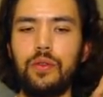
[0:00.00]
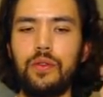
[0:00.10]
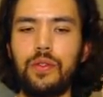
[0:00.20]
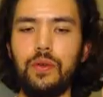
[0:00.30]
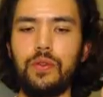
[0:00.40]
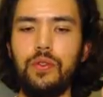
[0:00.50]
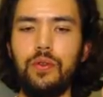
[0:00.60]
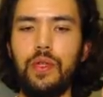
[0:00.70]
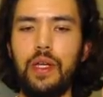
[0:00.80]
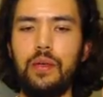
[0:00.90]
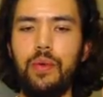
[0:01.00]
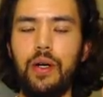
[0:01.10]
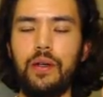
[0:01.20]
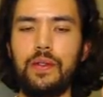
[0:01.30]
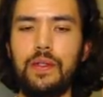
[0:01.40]
So 2
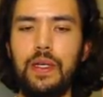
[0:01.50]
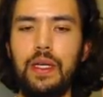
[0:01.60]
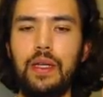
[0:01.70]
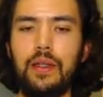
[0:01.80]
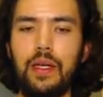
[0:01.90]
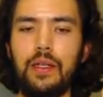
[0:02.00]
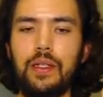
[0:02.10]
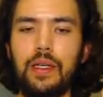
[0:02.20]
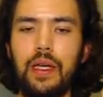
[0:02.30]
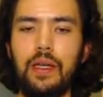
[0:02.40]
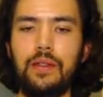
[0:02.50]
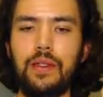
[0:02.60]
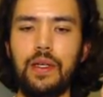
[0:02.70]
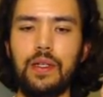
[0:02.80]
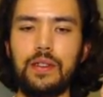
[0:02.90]
Ladybugs, they negate
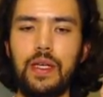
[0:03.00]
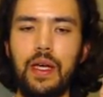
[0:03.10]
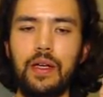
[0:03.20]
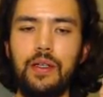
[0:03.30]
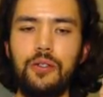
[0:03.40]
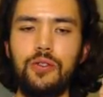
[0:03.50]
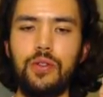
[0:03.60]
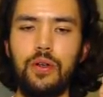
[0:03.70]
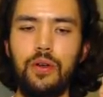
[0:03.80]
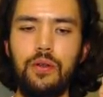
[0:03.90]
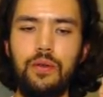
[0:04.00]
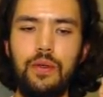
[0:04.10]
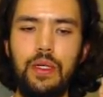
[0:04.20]
an attack each turn.